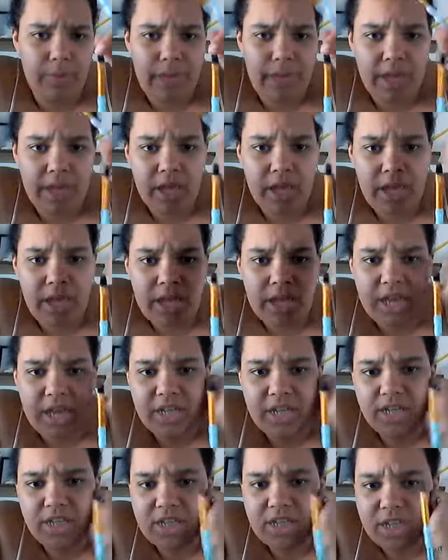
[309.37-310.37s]
or 4 pack.
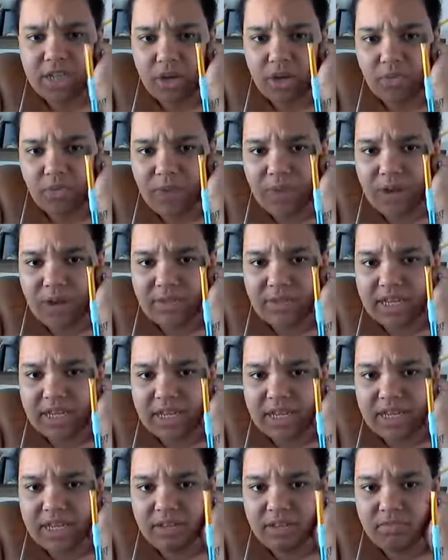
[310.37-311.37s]
It's just like a
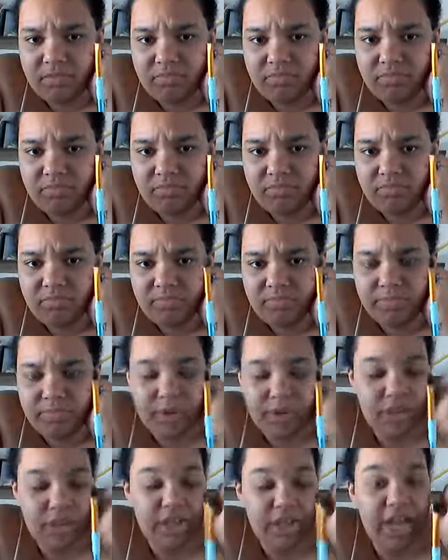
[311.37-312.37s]
rounded
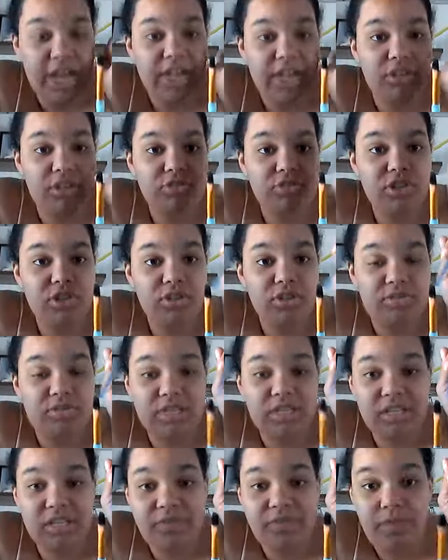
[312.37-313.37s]
brush. I usually
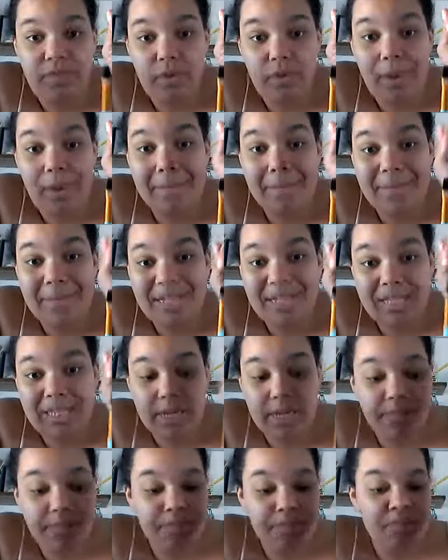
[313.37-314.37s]
use this for
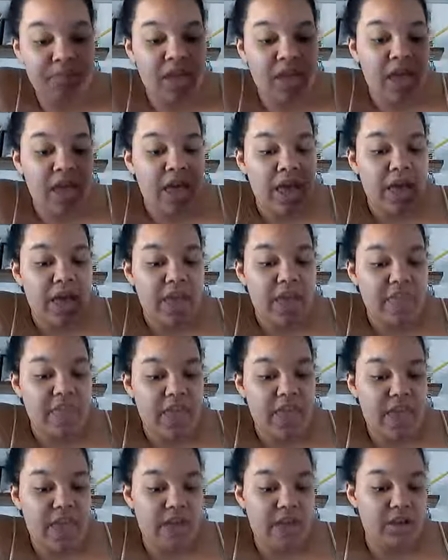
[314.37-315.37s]
mixing.
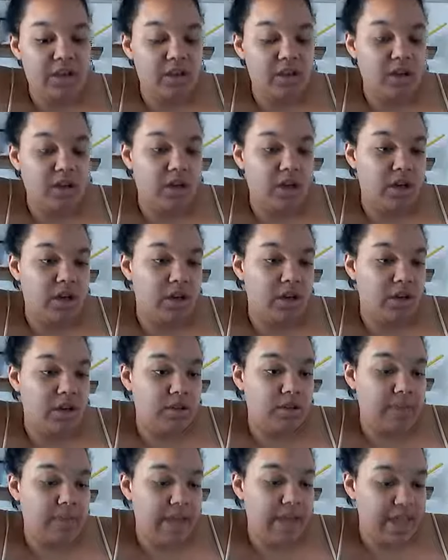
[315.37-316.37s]
And then
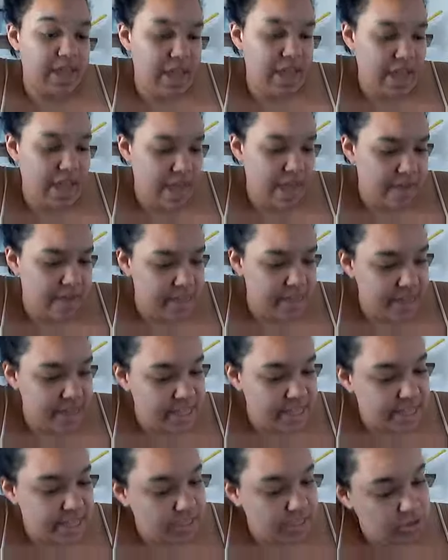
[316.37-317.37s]
I
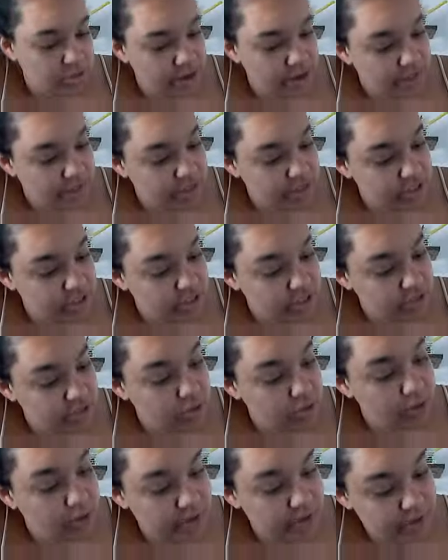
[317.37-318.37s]
have this
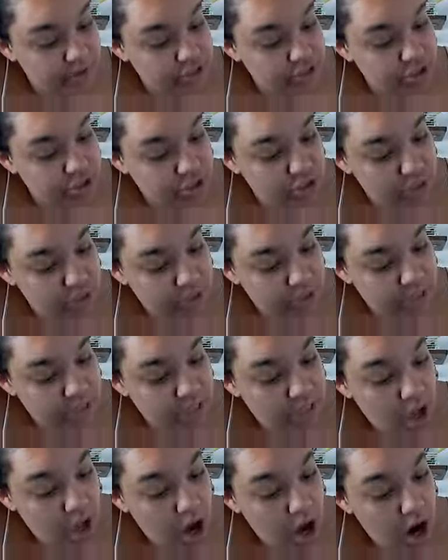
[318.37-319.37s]
Crafter's
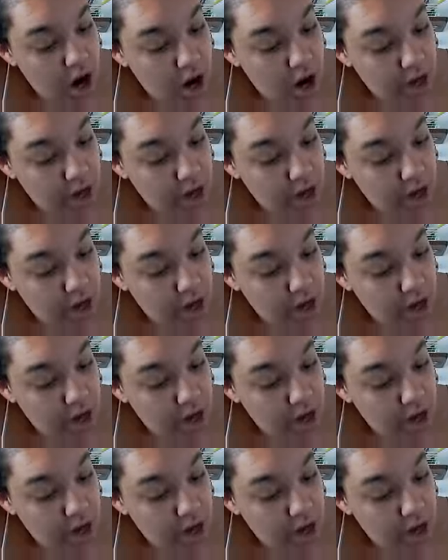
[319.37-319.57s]
Choice